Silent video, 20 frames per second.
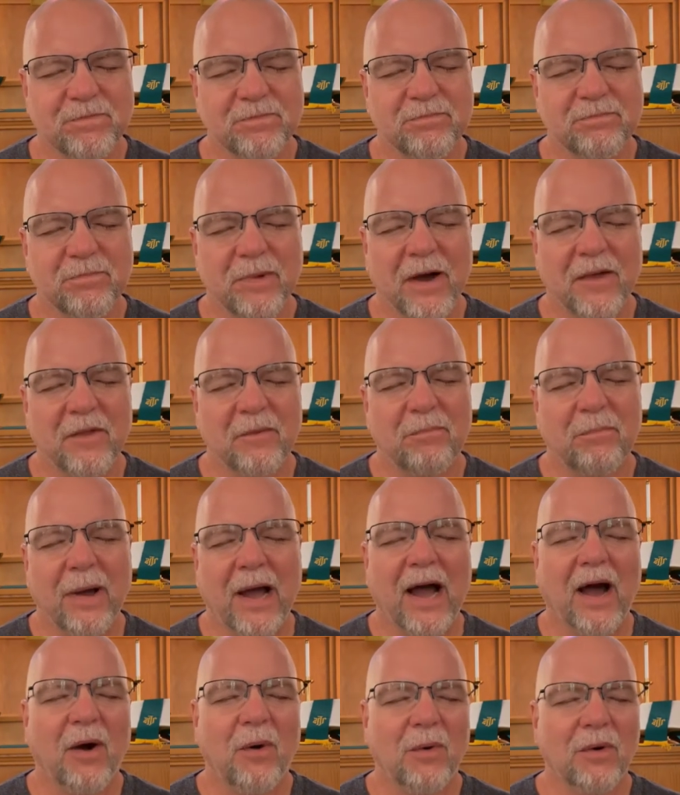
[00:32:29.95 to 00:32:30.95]
and by the
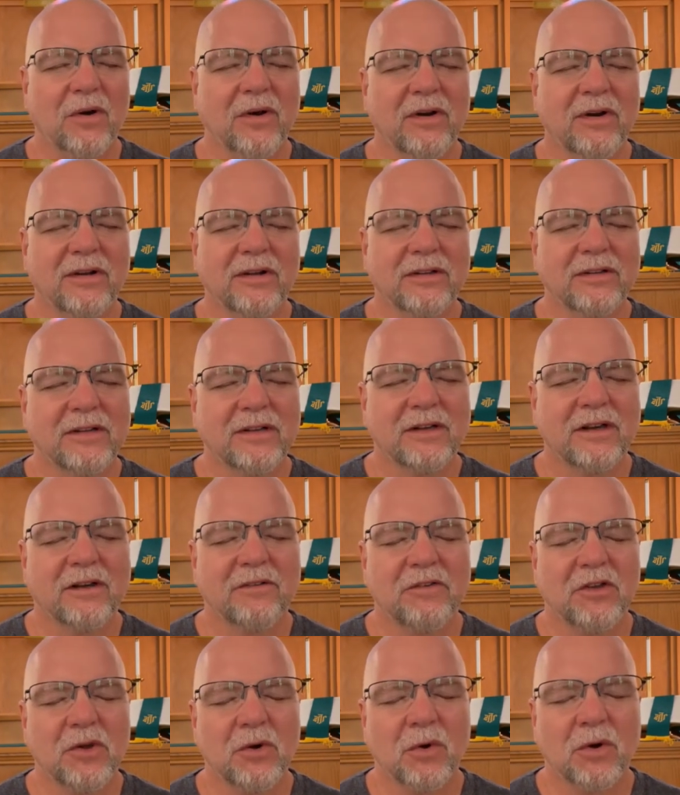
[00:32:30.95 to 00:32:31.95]
power
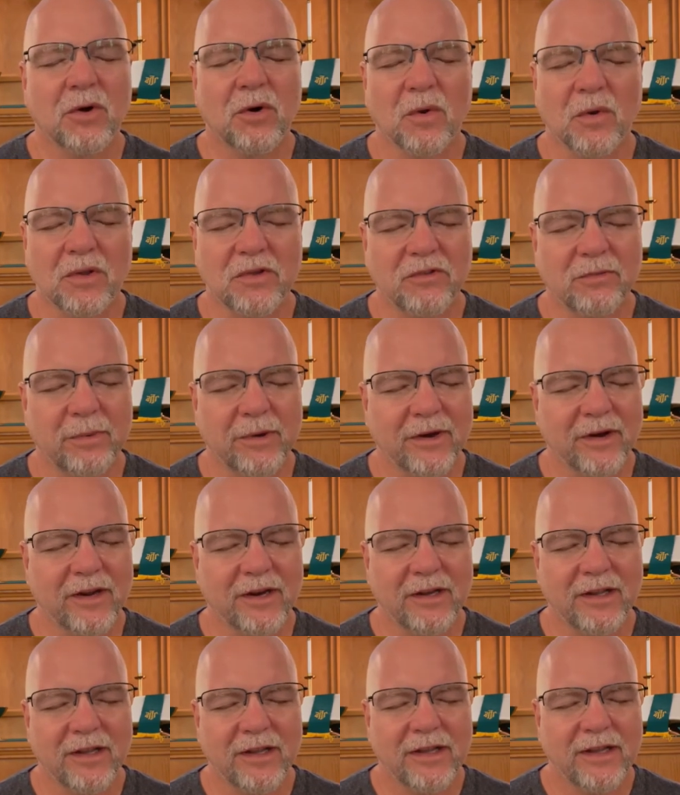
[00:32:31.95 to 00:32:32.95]
of your Holy
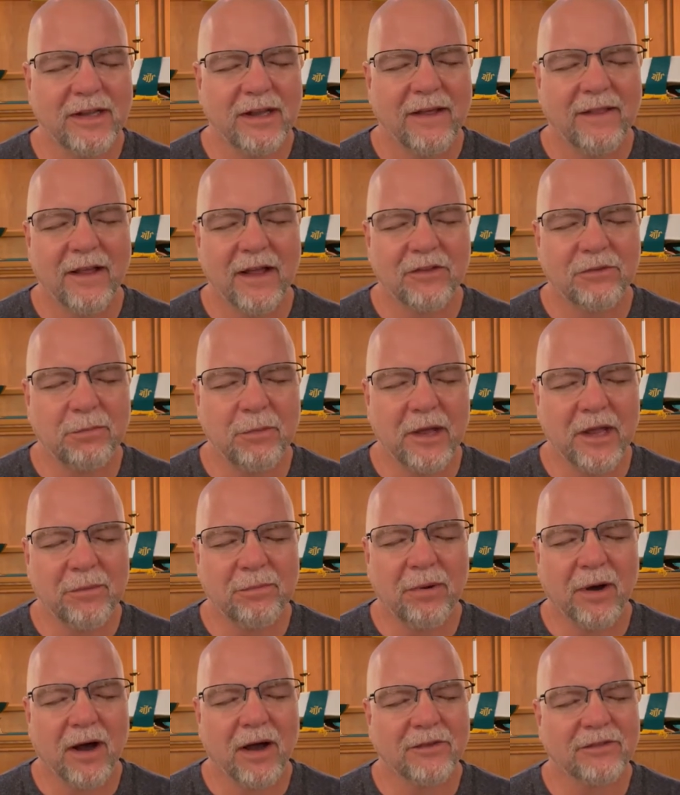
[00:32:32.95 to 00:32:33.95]
Spirit. That's
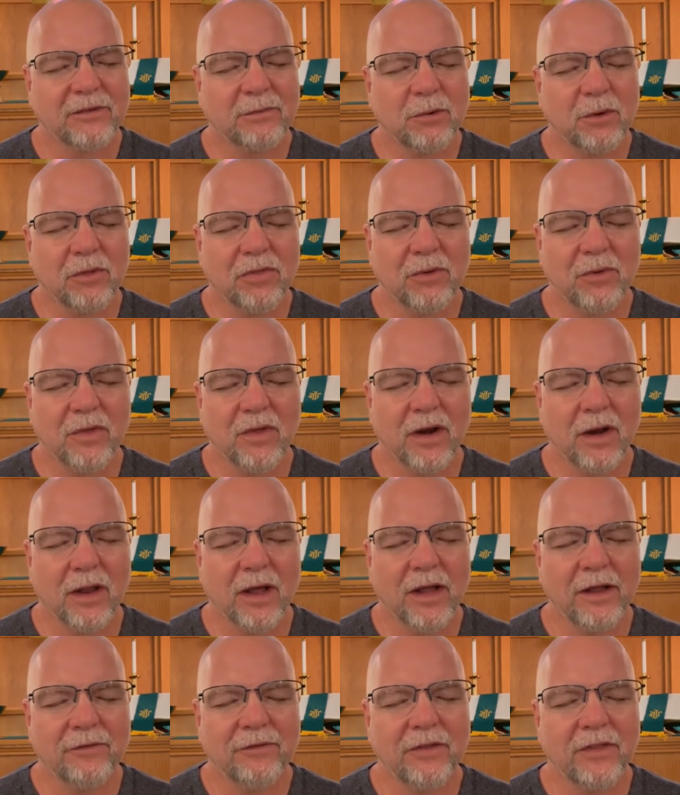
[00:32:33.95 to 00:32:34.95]
made possible through the
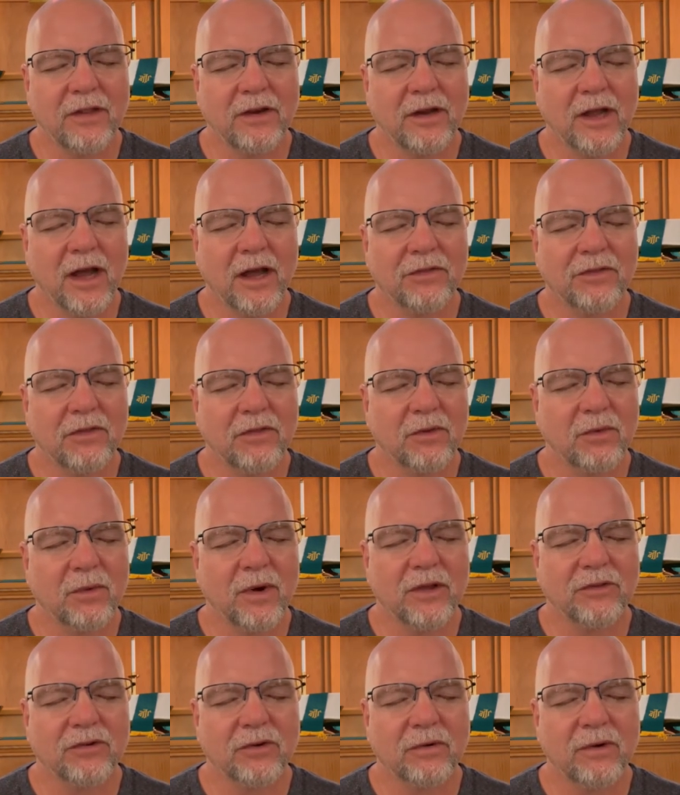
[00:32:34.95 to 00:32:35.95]
life and the death and the
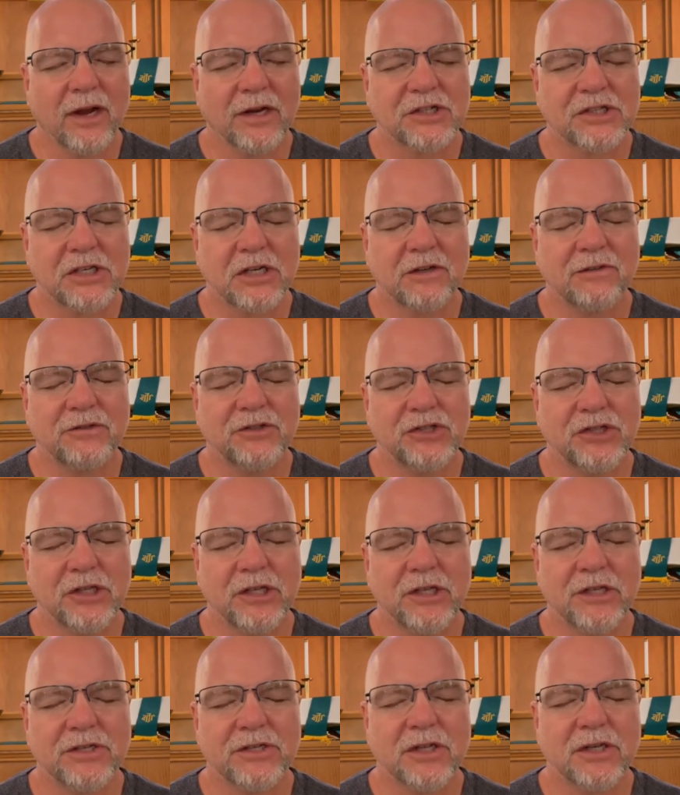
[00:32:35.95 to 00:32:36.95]
resurrection of
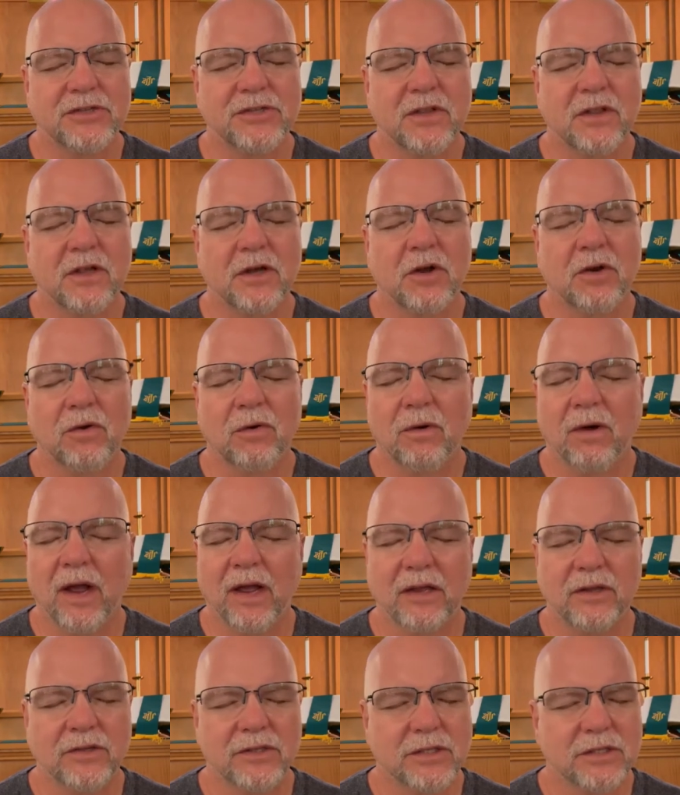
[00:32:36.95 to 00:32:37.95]
Jesus the
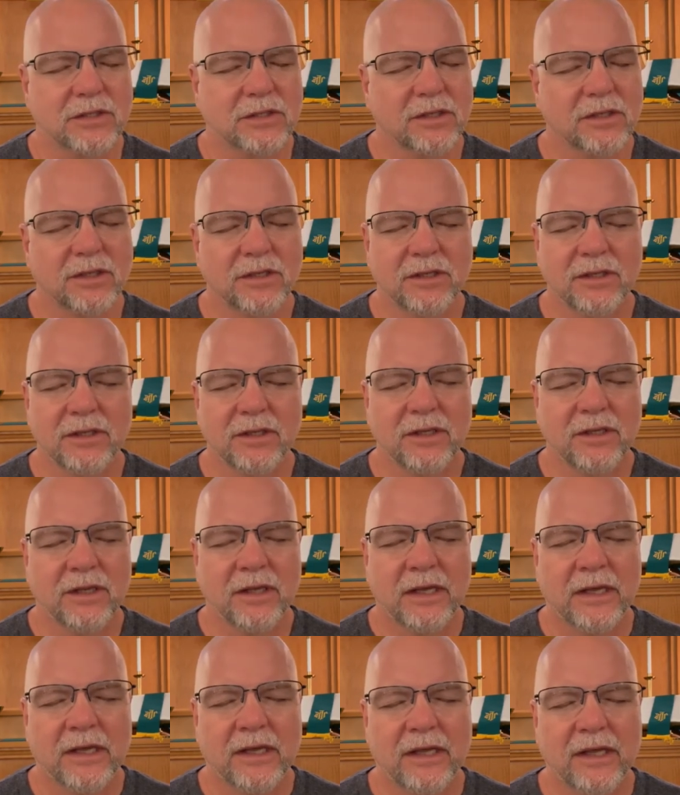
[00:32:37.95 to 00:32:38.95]
Christ,
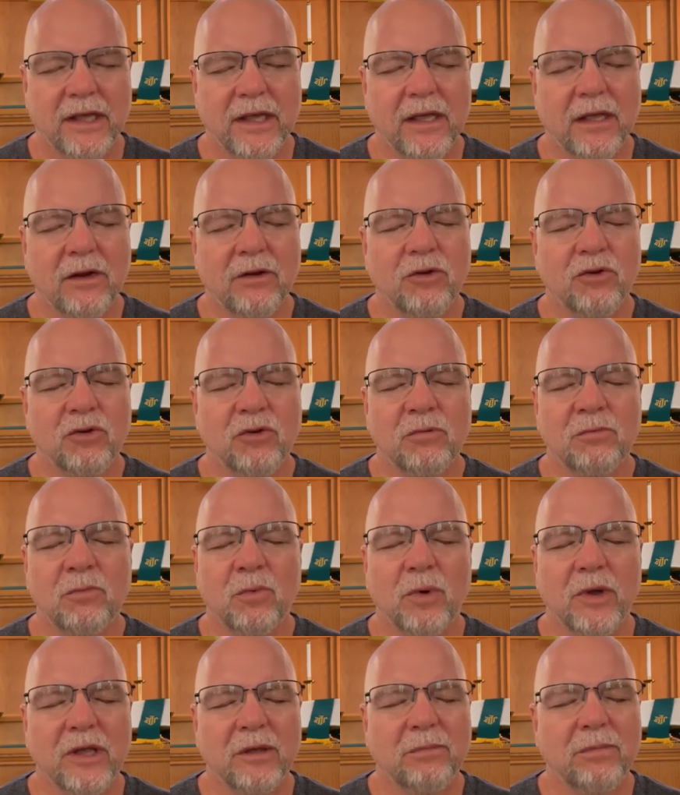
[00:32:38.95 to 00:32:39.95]
in
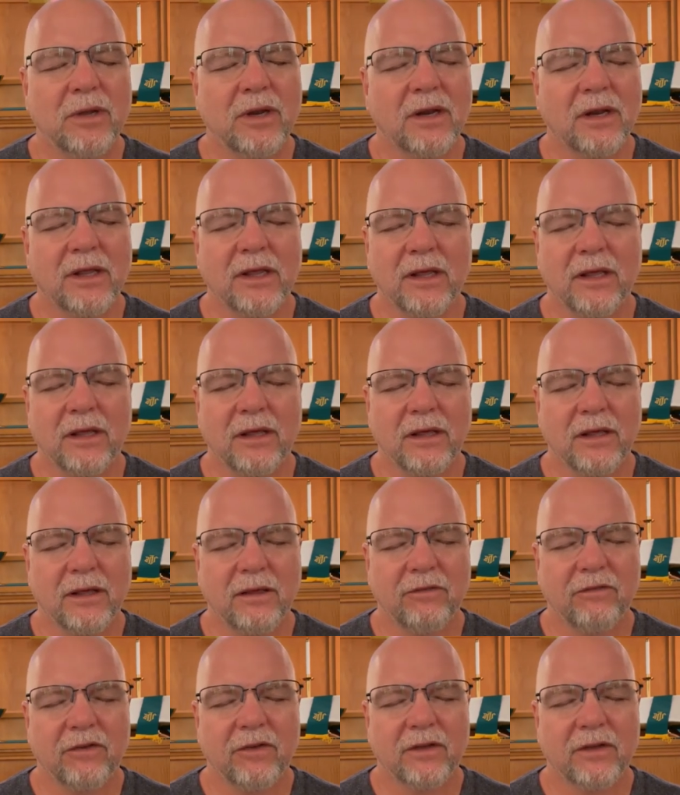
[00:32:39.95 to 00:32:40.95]
whom we
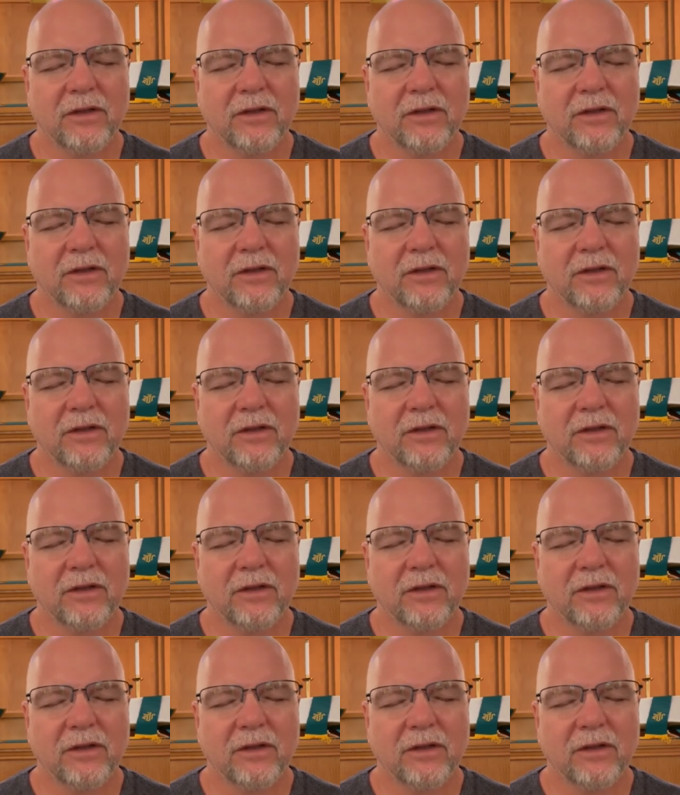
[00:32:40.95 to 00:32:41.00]
believe.